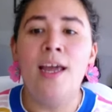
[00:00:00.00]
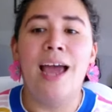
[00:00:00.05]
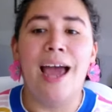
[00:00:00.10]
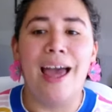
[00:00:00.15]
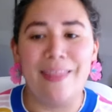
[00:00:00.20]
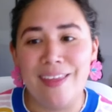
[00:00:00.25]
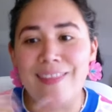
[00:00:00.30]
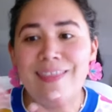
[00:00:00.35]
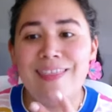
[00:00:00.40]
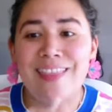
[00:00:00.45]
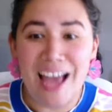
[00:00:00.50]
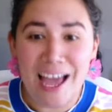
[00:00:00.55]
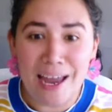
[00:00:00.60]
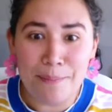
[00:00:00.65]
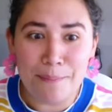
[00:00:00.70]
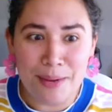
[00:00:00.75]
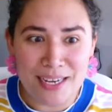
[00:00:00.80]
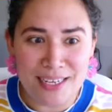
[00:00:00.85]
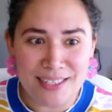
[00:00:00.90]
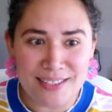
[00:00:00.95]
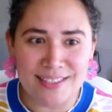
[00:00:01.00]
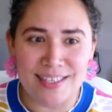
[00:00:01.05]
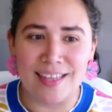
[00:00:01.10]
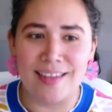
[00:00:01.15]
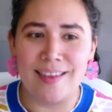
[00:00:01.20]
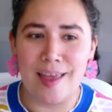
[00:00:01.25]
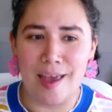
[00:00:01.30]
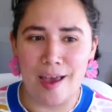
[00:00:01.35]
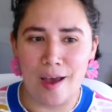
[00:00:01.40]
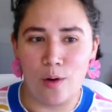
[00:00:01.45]
And then that means
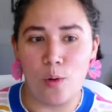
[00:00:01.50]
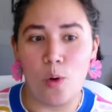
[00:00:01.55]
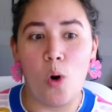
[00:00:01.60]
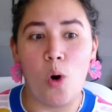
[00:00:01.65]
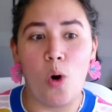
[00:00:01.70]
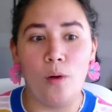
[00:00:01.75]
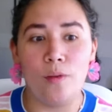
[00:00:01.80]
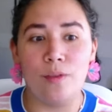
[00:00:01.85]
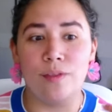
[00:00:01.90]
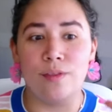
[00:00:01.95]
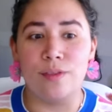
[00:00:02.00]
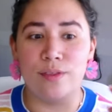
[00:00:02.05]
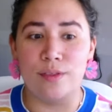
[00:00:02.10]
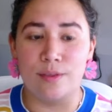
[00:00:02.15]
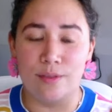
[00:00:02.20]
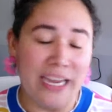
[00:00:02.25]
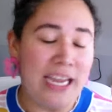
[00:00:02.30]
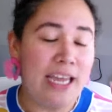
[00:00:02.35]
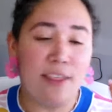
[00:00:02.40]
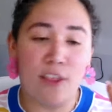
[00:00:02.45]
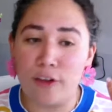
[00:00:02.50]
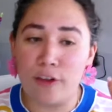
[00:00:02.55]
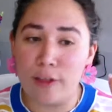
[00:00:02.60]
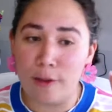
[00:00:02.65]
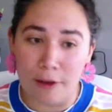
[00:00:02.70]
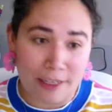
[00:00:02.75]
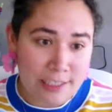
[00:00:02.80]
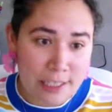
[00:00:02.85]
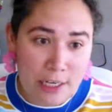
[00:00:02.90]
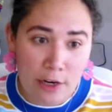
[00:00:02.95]
that now either the
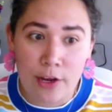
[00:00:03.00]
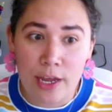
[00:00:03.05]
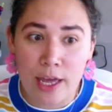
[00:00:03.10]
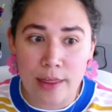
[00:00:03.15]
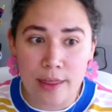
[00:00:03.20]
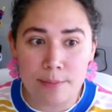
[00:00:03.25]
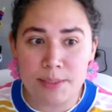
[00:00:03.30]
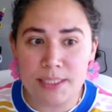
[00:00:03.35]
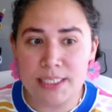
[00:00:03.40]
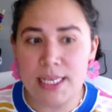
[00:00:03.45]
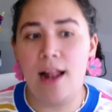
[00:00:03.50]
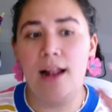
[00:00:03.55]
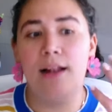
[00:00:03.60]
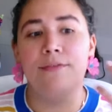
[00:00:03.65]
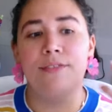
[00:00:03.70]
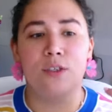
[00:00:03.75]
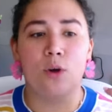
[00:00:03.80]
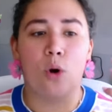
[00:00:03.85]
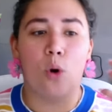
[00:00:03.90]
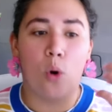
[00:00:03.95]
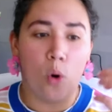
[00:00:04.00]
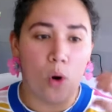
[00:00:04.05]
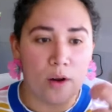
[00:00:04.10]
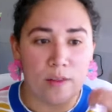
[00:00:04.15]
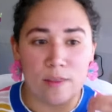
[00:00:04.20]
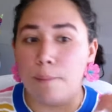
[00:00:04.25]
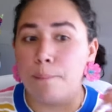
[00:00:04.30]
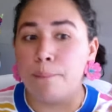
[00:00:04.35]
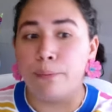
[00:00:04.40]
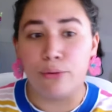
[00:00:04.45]
bacteria themselves or
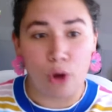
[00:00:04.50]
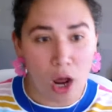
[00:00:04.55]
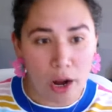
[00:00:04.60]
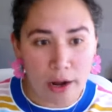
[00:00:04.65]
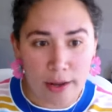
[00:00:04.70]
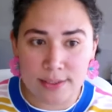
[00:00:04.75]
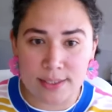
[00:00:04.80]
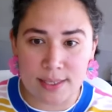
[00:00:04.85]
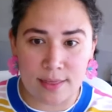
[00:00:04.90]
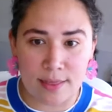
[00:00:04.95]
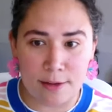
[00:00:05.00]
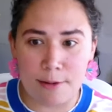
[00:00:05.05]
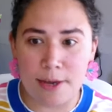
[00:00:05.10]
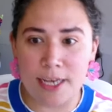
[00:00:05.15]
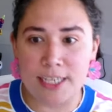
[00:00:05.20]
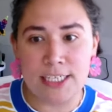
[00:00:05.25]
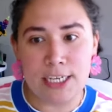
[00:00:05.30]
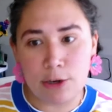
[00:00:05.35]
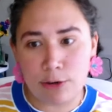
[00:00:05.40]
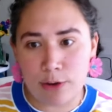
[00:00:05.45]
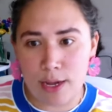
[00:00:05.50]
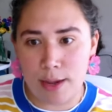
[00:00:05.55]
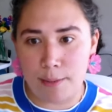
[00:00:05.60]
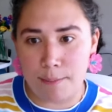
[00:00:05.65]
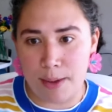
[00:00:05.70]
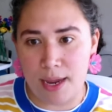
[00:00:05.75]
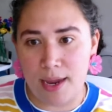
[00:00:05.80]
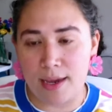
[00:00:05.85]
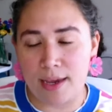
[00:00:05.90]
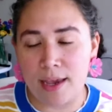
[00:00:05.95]
the products that the bacteria
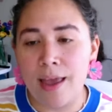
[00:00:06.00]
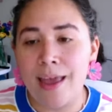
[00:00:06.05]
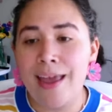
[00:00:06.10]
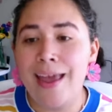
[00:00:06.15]
make